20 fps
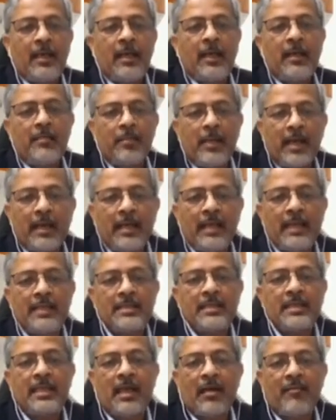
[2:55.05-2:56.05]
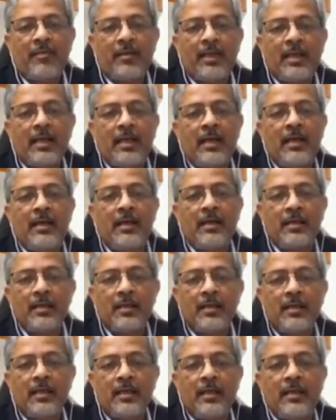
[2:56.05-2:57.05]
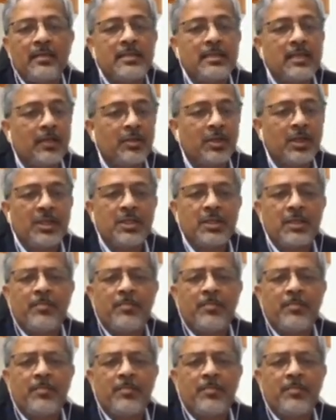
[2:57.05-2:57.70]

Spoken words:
in Middle East, in Africa, in Turkey, in South Asia.